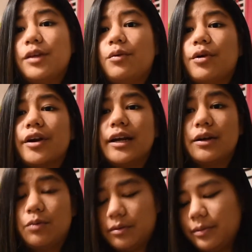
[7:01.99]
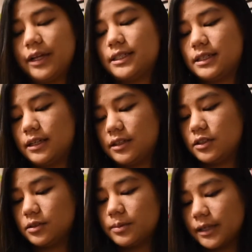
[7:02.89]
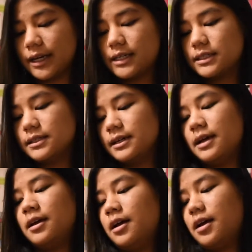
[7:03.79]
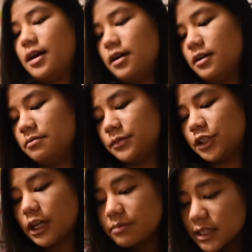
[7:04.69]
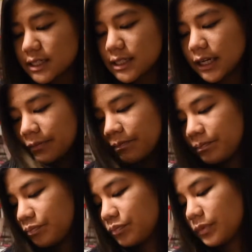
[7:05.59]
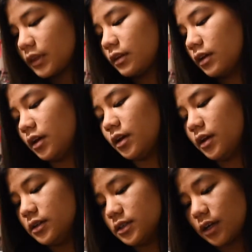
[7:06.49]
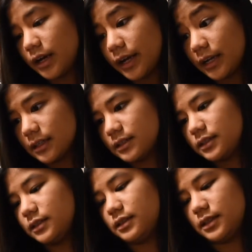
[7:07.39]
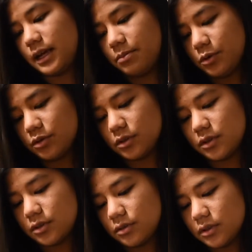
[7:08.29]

you order in one place, and it's super nice. Shop Disney, Sonic, Staples,